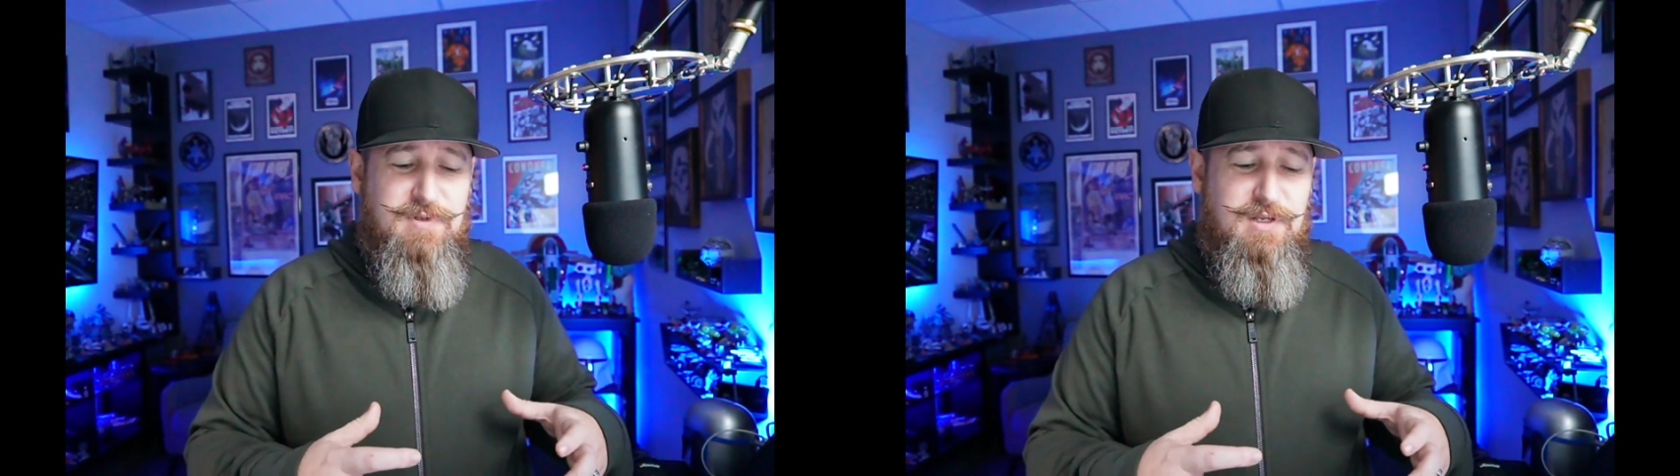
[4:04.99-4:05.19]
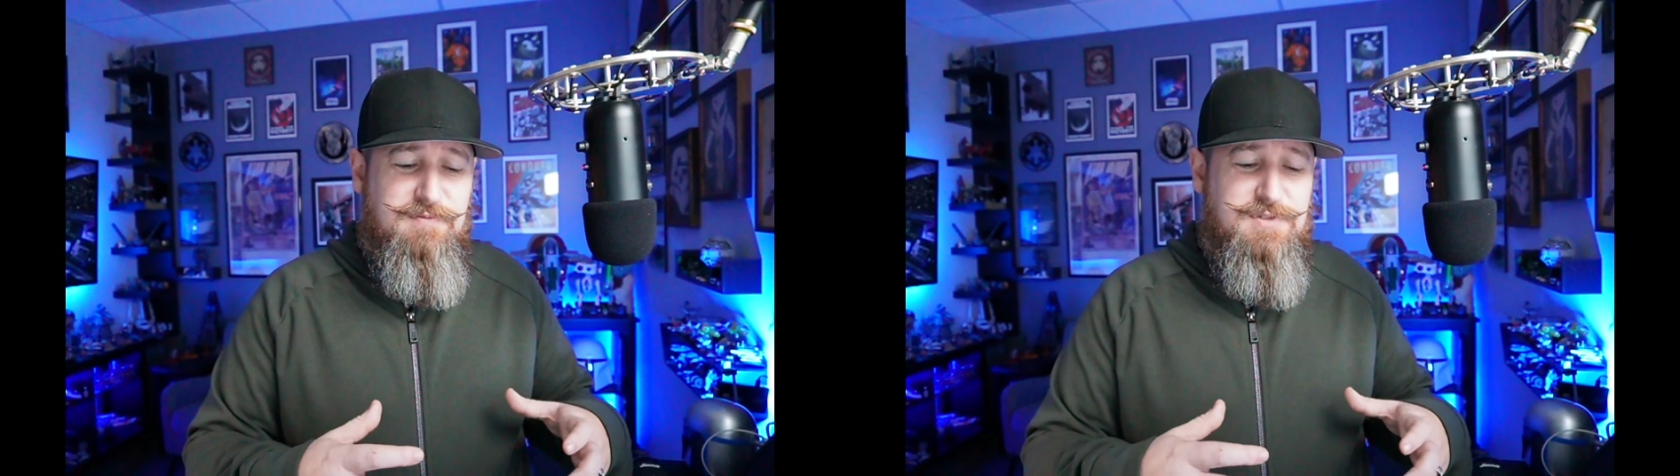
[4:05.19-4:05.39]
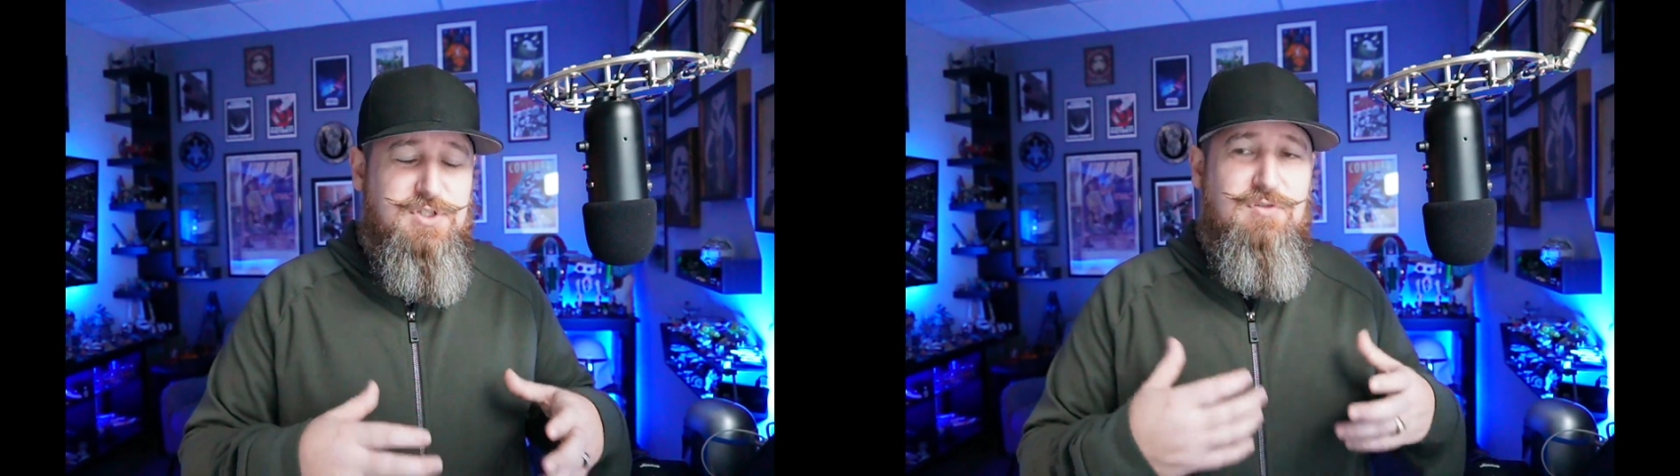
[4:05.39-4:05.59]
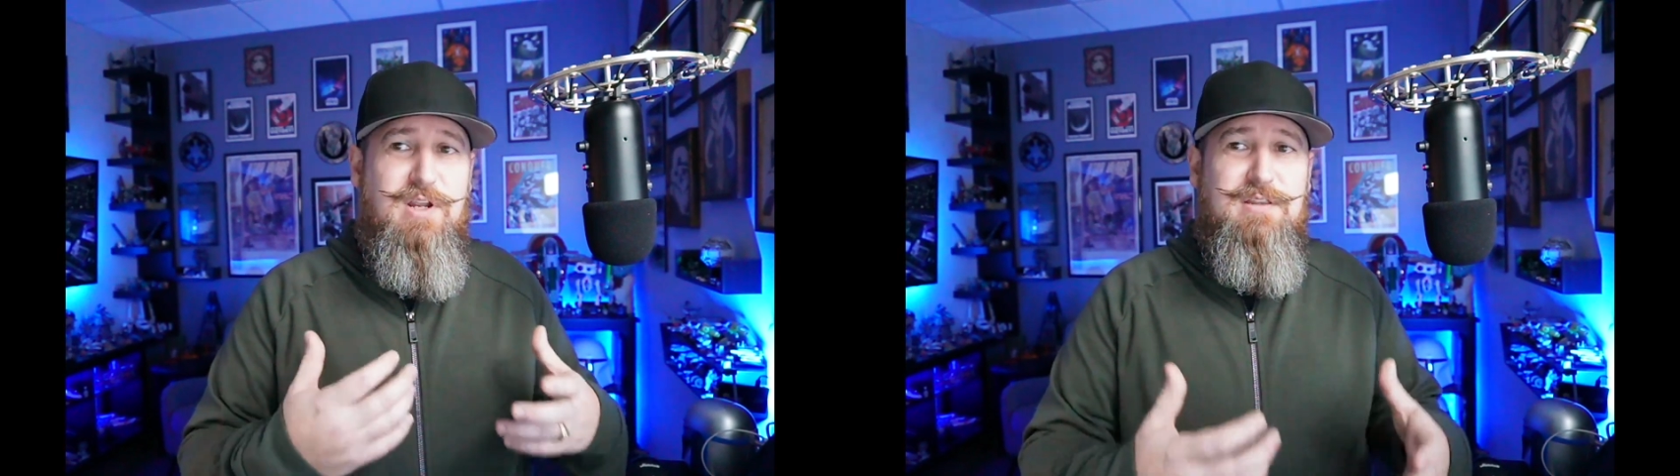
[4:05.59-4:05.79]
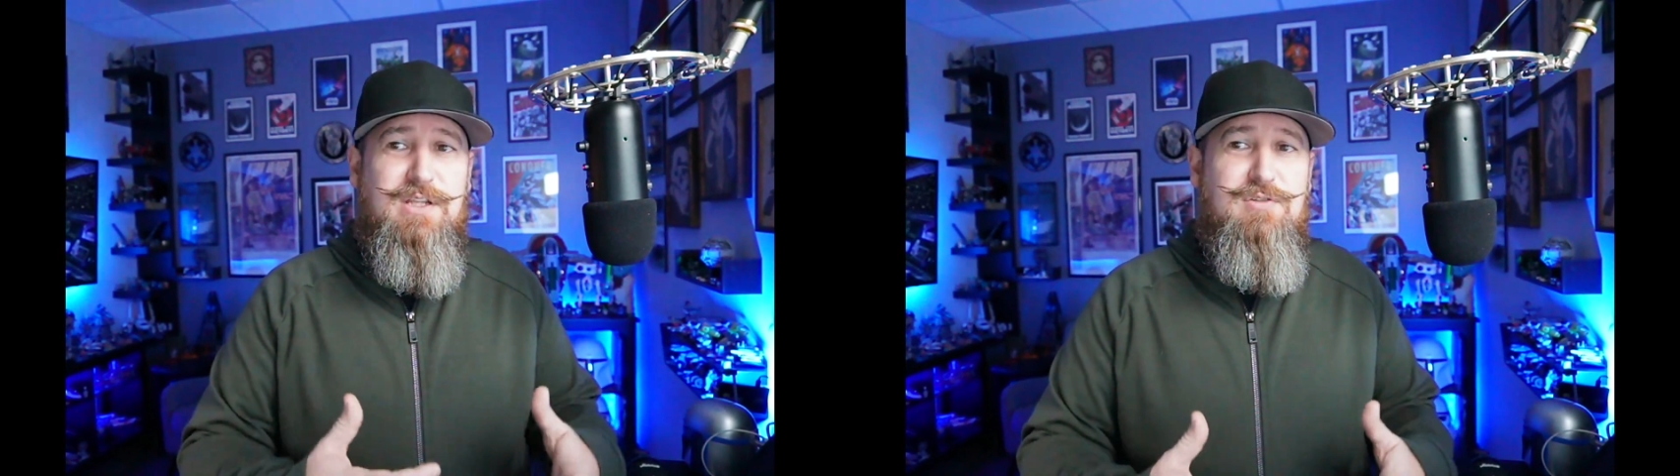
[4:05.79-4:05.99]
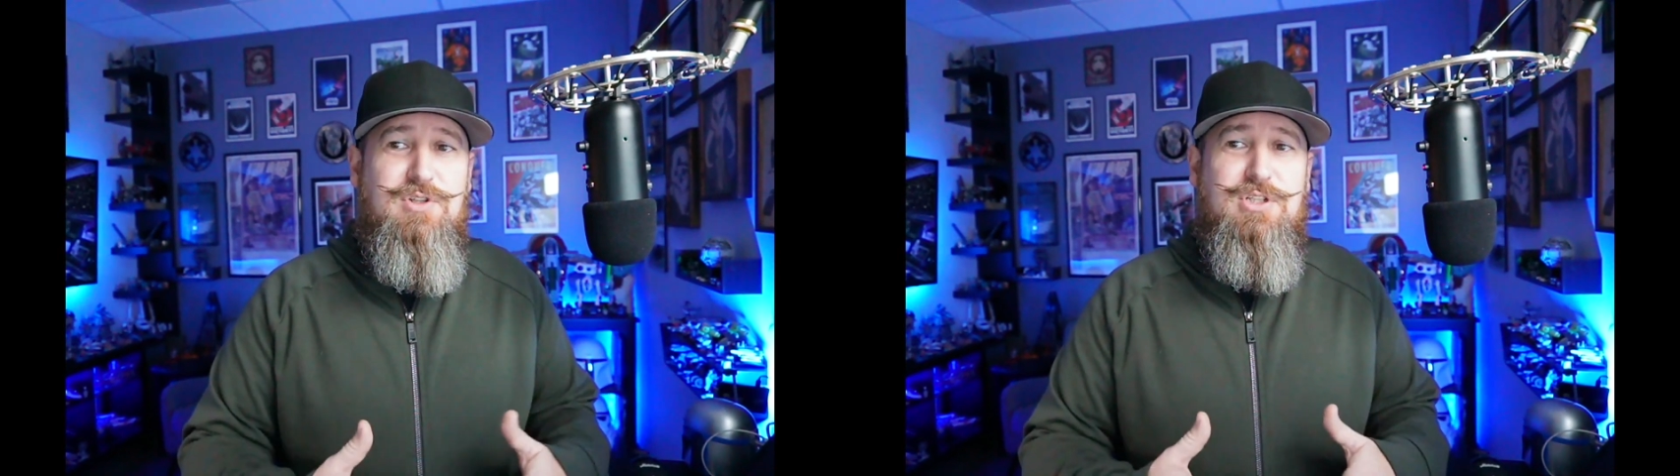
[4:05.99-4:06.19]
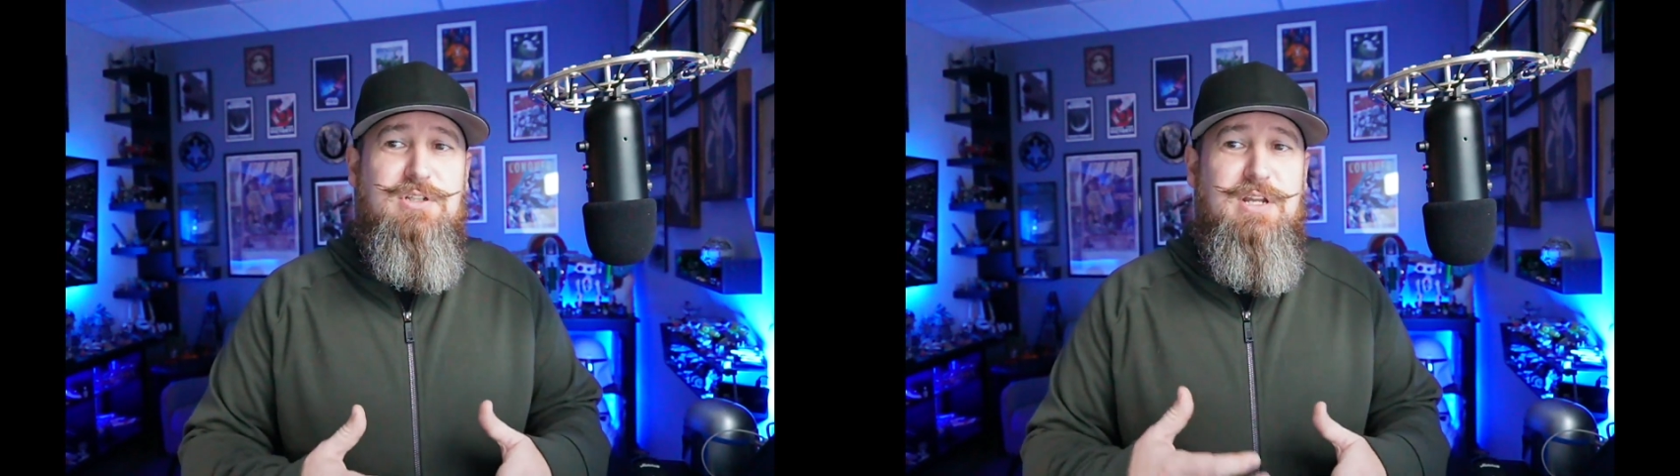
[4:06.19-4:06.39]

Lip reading: of strength that you just